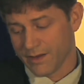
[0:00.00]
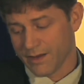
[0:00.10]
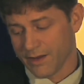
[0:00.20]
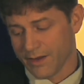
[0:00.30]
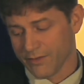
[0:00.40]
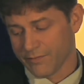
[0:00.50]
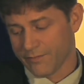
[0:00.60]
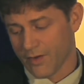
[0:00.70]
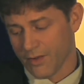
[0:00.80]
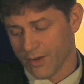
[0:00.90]
and they're
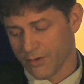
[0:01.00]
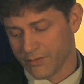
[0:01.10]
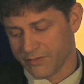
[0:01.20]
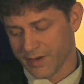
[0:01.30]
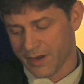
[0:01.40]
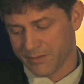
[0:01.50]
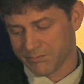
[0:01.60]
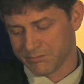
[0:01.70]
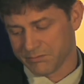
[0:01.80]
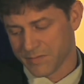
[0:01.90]
followed
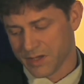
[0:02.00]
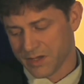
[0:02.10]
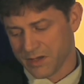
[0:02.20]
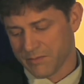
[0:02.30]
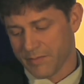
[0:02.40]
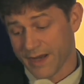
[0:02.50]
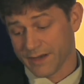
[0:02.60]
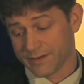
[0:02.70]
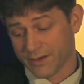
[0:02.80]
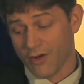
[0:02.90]
by
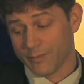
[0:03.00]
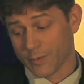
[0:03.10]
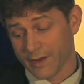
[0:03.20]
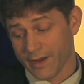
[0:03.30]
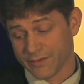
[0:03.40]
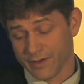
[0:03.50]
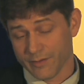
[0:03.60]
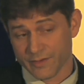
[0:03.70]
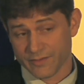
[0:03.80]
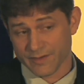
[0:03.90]
Gulfport Energy,
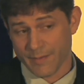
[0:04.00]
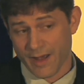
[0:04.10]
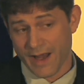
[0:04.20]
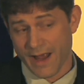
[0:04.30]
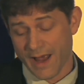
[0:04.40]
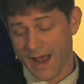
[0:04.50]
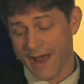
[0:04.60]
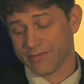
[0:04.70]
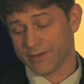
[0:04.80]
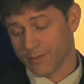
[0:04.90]
which is about
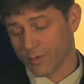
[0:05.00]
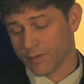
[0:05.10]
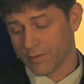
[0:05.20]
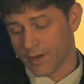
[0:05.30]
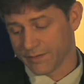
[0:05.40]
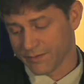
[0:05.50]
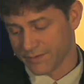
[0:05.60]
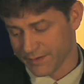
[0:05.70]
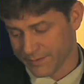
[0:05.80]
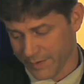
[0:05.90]
half the number of wells that
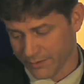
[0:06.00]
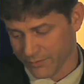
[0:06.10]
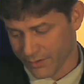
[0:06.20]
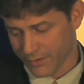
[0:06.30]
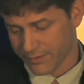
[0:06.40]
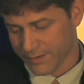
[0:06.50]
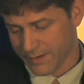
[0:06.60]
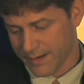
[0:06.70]
Chesapeake drilled.